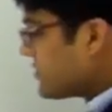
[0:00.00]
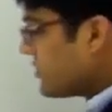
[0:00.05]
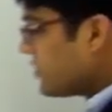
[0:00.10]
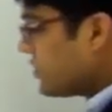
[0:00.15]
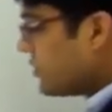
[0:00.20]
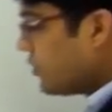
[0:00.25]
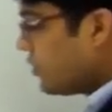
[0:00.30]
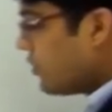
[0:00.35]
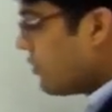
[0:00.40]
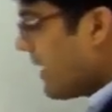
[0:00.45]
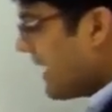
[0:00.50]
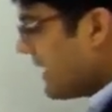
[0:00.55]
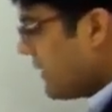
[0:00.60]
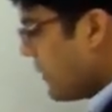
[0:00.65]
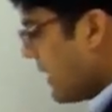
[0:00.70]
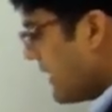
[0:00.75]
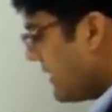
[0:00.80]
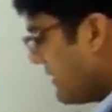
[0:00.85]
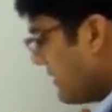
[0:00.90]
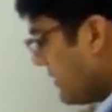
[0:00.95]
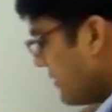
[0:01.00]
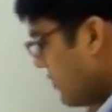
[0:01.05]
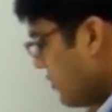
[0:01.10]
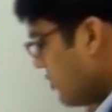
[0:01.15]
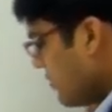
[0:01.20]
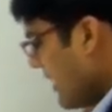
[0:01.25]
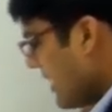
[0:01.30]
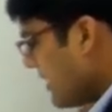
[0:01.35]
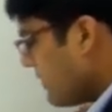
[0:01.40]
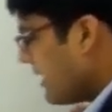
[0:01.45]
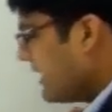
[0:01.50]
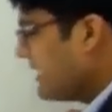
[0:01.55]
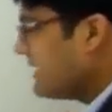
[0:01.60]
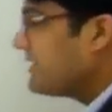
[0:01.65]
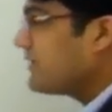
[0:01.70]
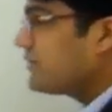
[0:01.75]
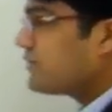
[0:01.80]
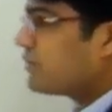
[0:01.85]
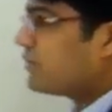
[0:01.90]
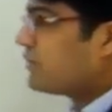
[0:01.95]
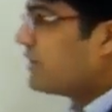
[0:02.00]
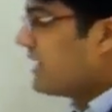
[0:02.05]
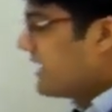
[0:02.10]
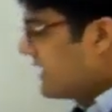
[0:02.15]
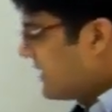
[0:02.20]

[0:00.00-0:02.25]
So 2 by 1, 2 by 1 is 2.